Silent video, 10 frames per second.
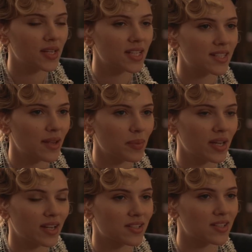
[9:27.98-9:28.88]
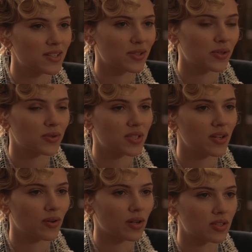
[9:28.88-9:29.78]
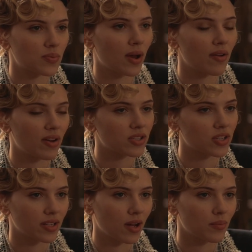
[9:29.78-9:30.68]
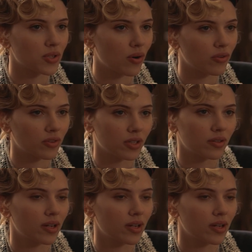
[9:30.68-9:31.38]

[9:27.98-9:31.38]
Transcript: He sent me here to steal your secrets, but I've actually come to offer you